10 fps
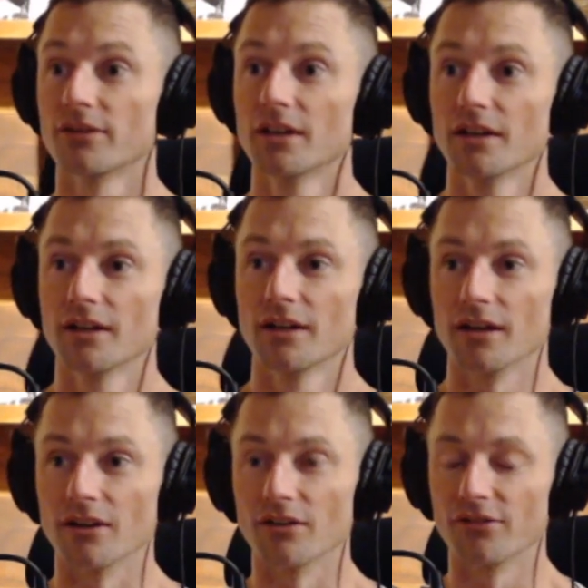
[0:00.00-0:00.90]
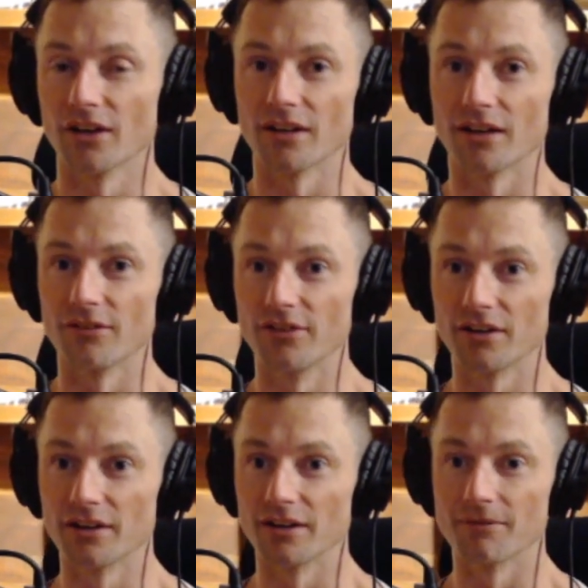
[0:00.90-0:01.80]
And I found that
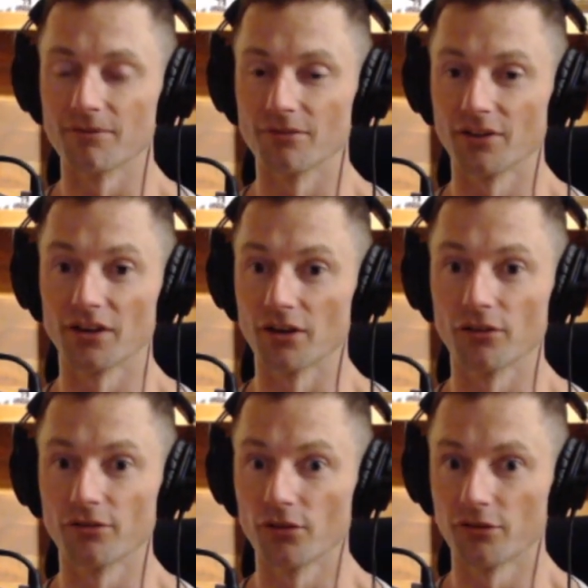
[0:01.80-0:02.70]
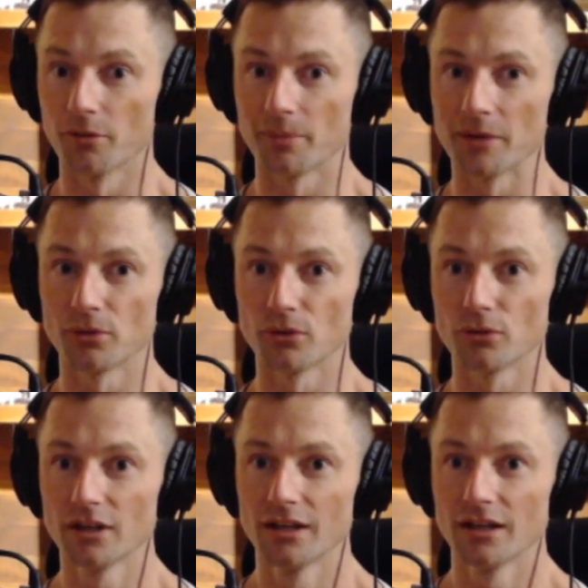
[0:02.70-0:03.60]
very, very helpful for
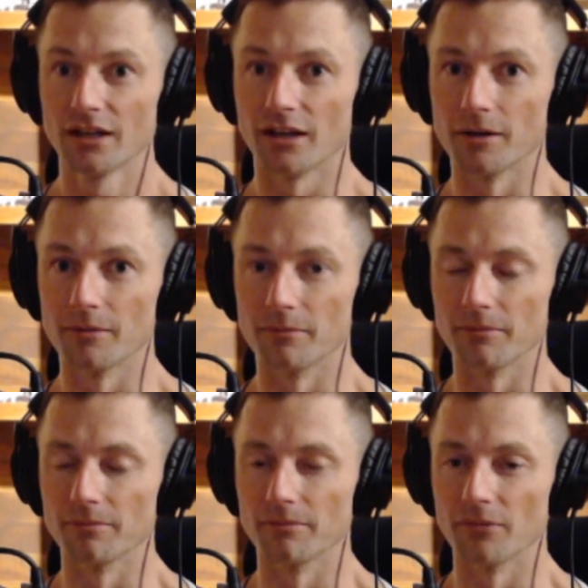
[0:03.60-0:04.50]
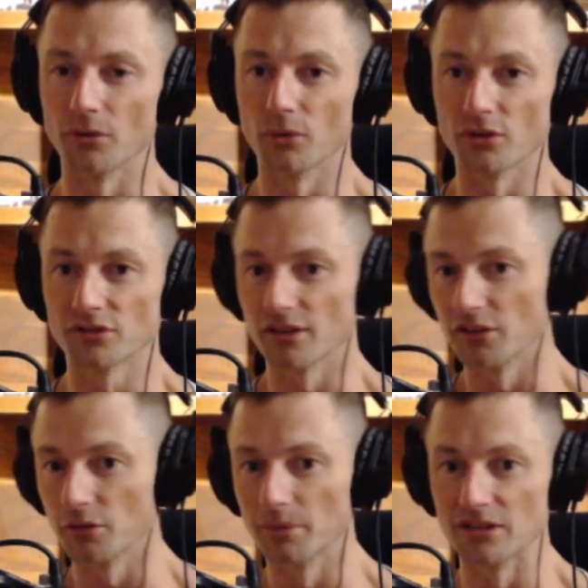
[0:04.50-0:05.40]
people. It was a
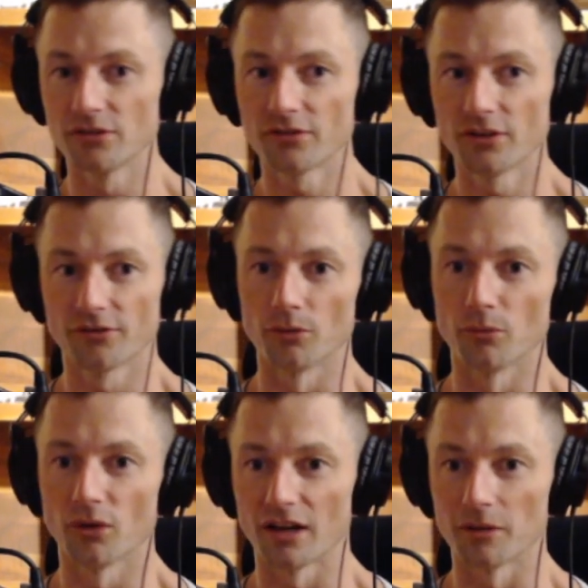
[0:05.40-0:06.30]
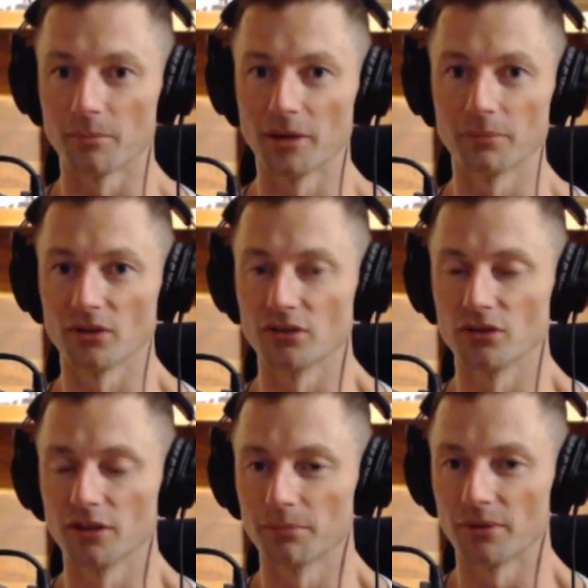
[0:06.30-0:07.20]
little bit different from what other people are
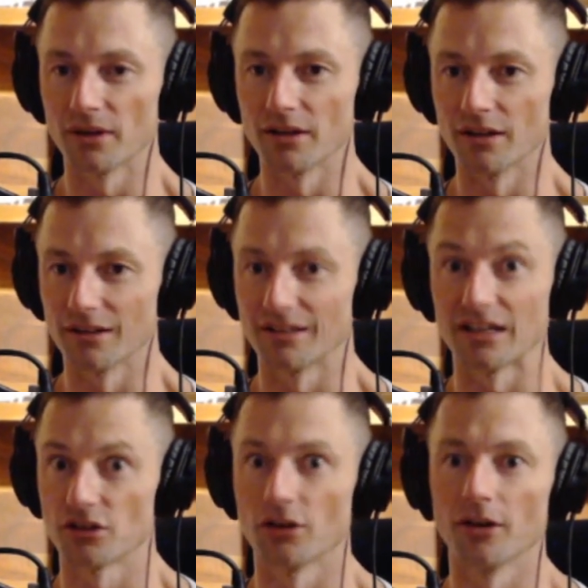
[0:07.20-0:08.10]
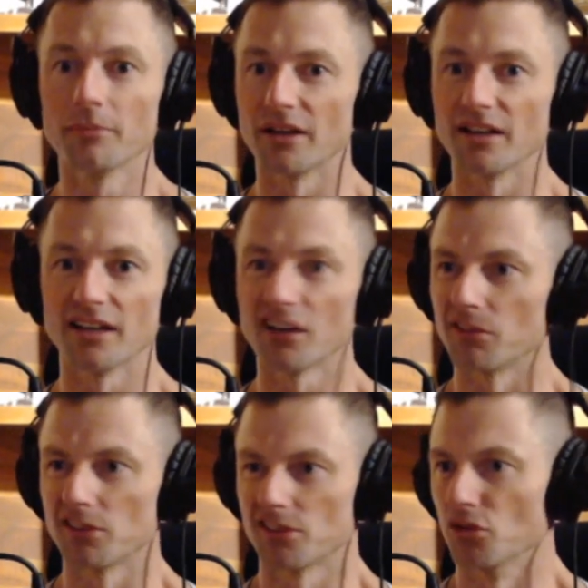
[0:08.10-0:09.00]
doing, but at that time, but
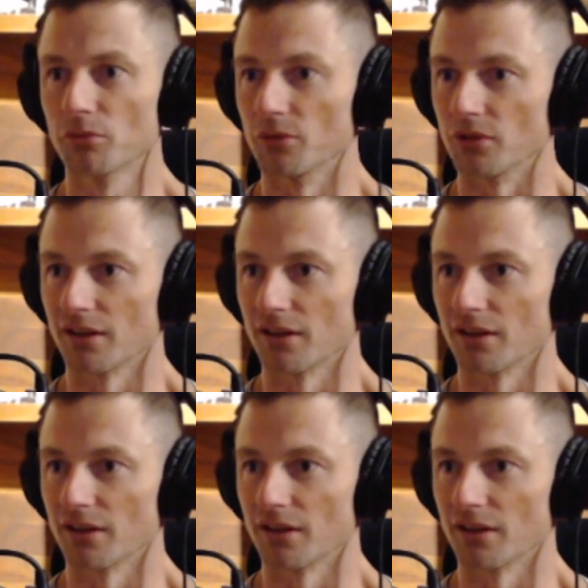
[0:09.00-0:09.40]
now it's normal.